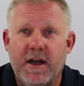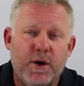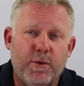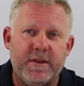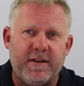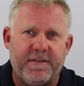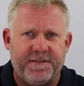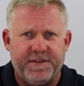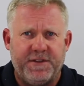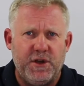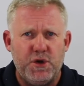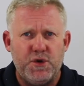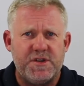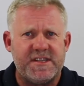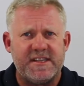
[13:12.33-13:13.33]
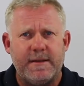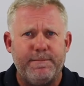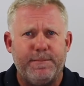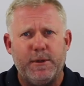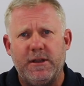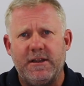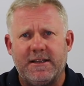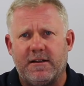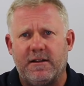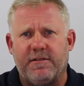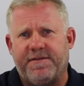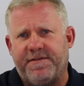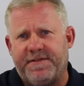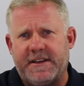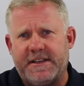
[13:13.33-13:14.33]
With a few simple little
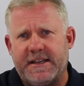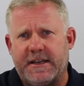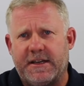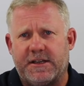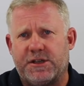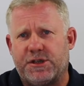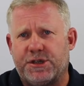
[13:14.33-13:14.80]
fitting